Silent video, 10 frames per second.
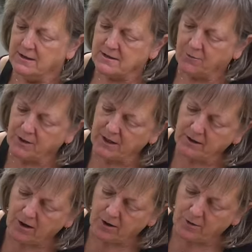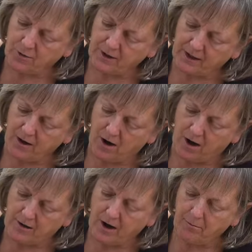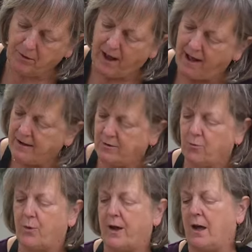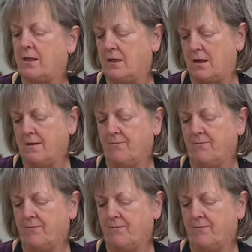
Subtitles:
So we're going to go on our black with